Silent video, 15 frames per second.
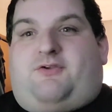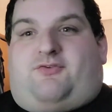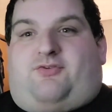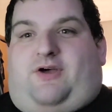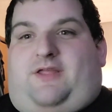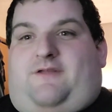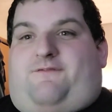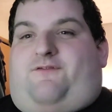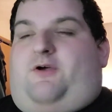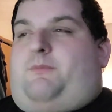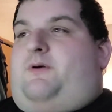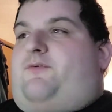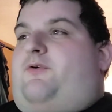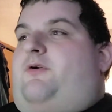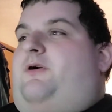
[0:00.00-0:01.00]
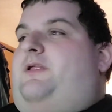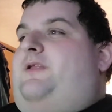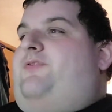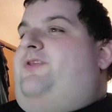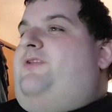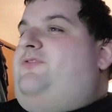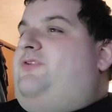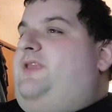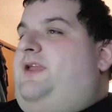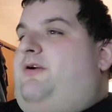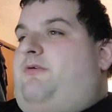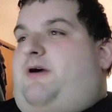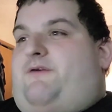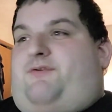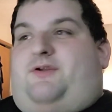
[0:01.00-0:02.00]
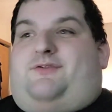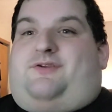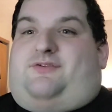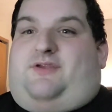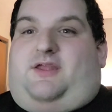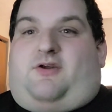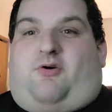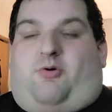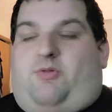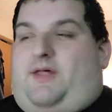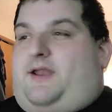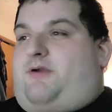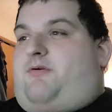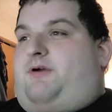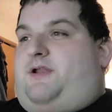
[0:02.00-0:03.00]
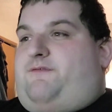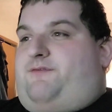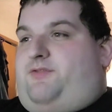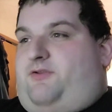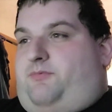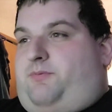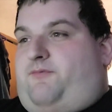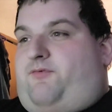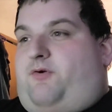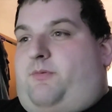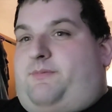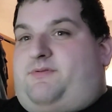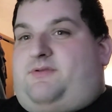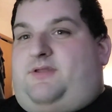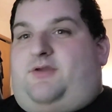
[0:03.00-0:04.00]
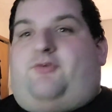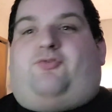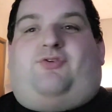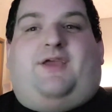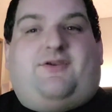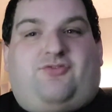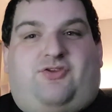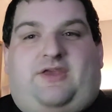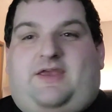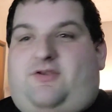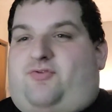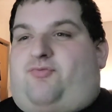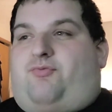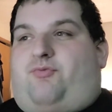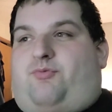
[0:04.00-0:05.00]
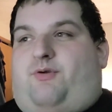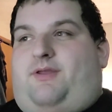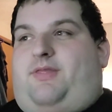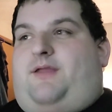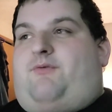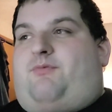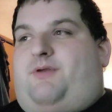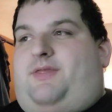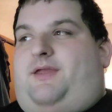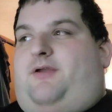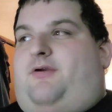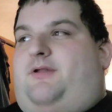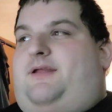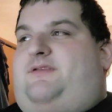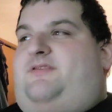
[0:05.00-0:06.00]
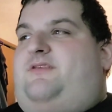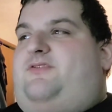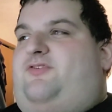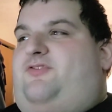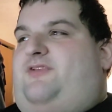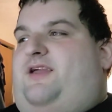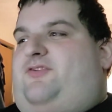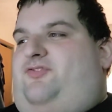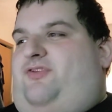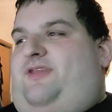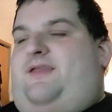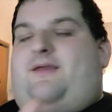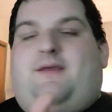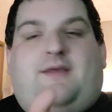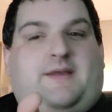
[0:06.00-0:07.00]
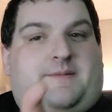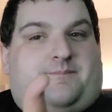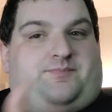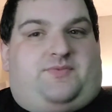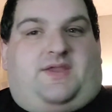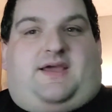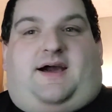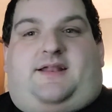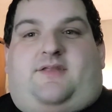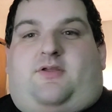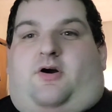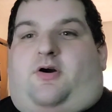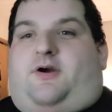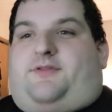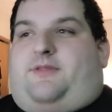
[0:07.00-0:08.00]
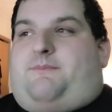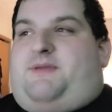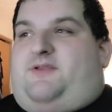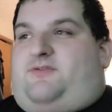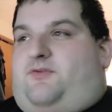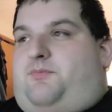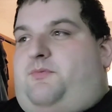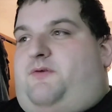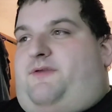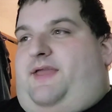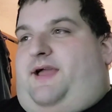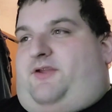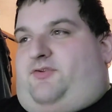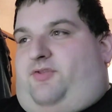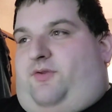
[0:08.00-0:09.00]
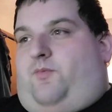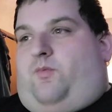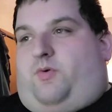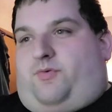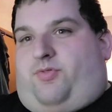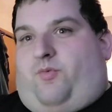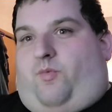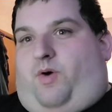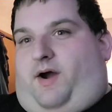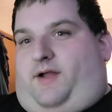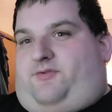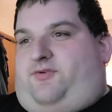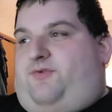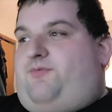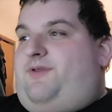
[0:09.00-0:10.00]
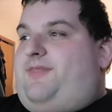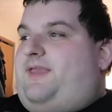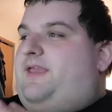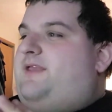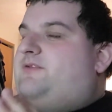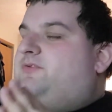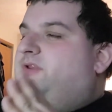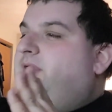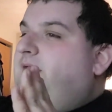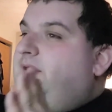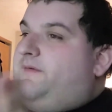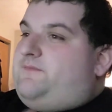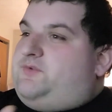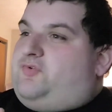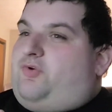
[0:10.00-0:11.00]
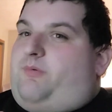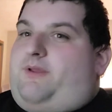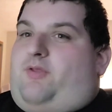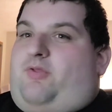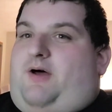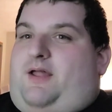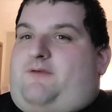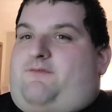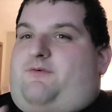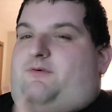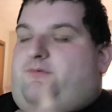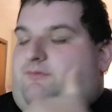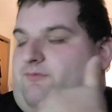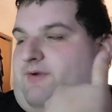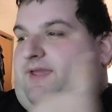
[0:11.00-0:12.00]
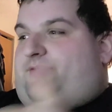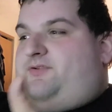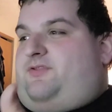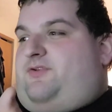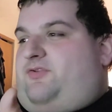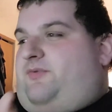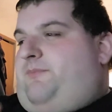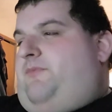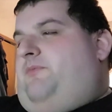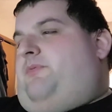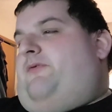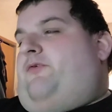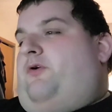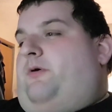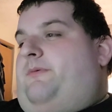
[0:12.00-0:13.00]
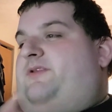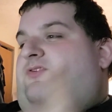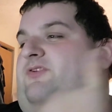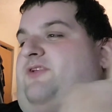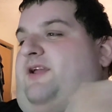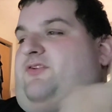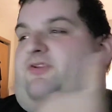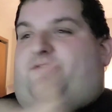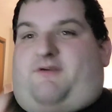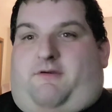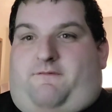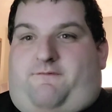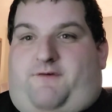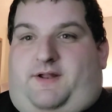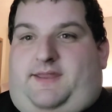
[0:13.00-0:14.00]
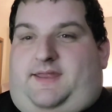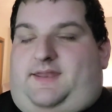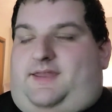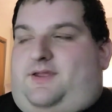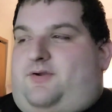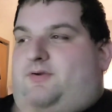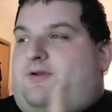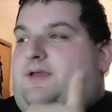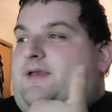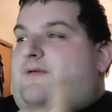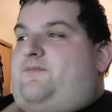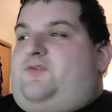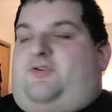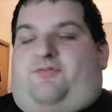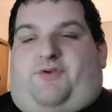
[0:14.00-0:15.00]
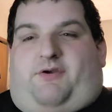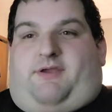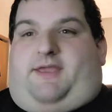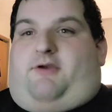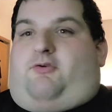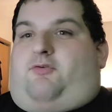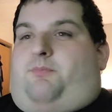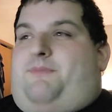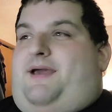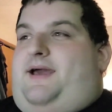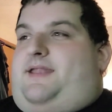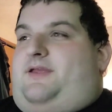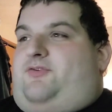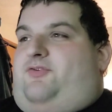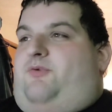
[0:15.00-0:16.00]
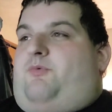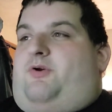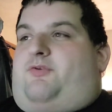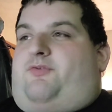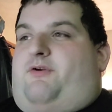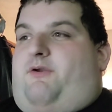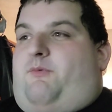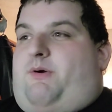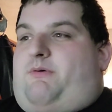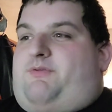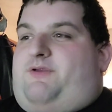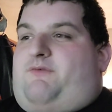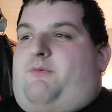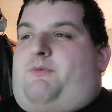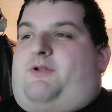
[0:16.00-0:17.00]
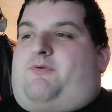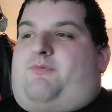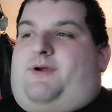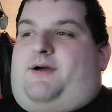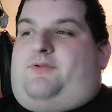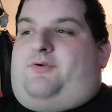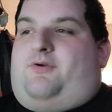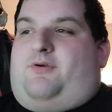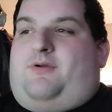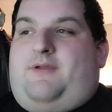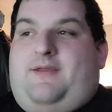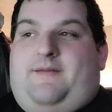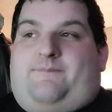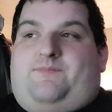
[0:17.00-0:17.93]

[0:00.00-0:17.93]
solid film overall. I think Janine Garofalo doesn't get a whole lot of credit for this performance in here. She actually is really, really good. I think she's actually kind of the heart that makes this movie actually worth the watch. She really is showing a lot of range in this performance. She's actually very funny in here. She's very charismatic. She works very well with everyone around her.